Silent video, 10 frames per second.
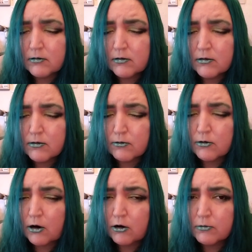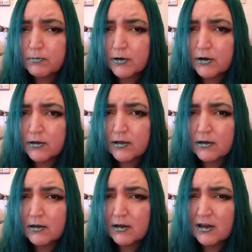so called because
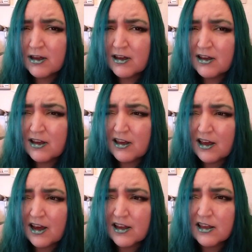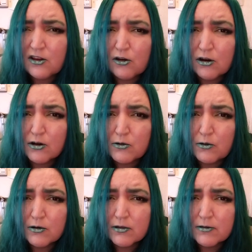it had a longer
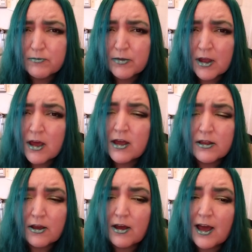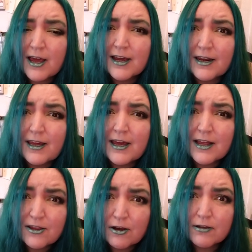hose. Now, I agree it
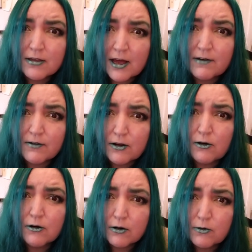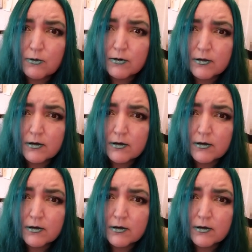does have a longer hose,